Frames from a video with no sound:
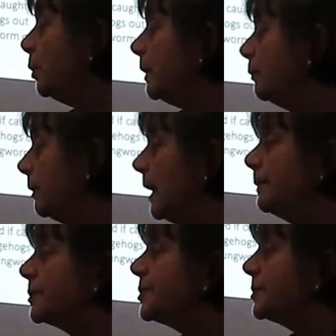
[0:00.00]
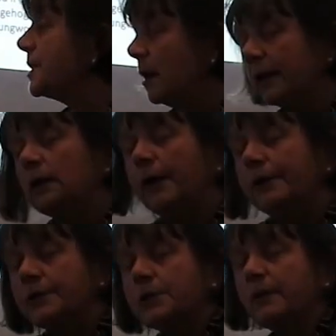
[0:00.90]
we're able to
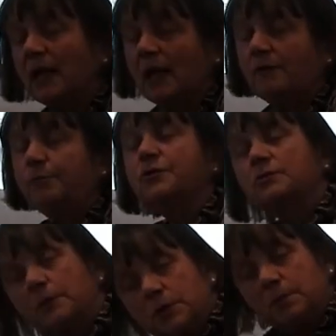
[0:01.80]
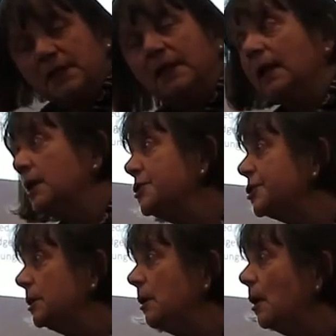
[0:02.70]
diagnose, we have prescription
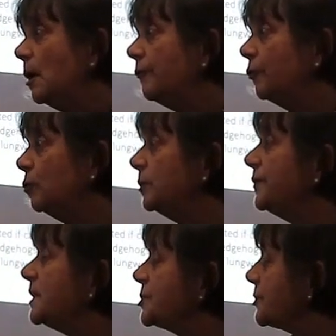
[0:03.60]
medication for all of these